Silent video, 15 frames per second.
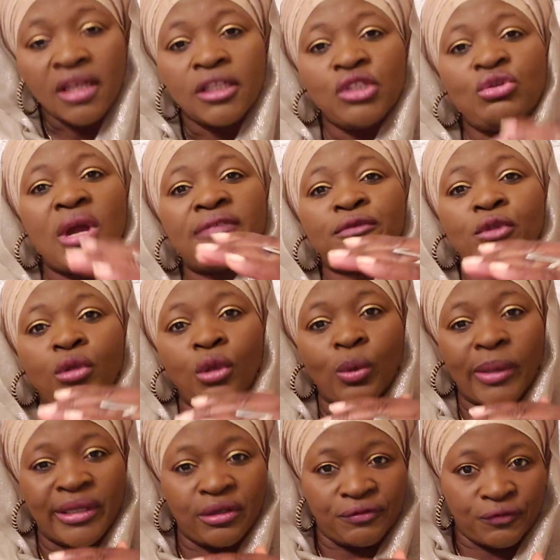You have to
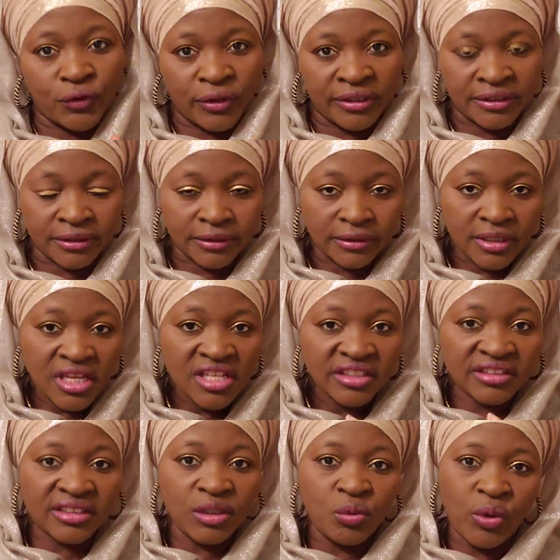lower your voice.
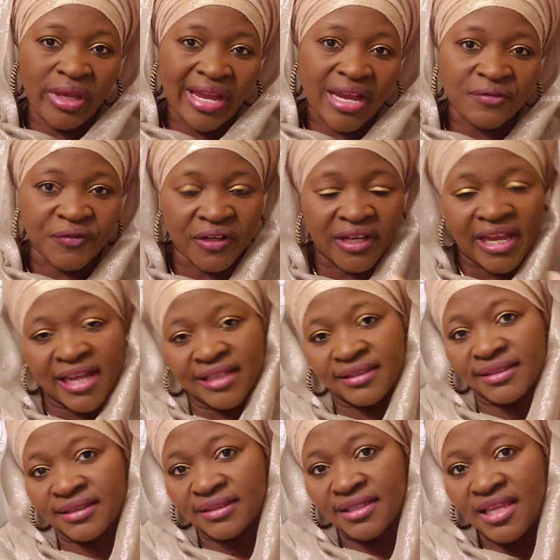See, we
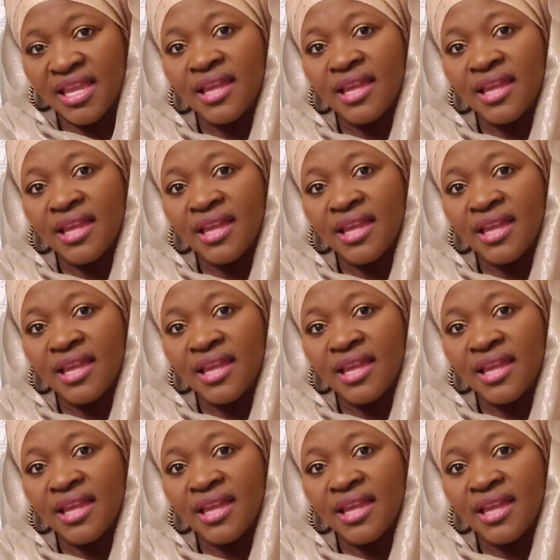Africans,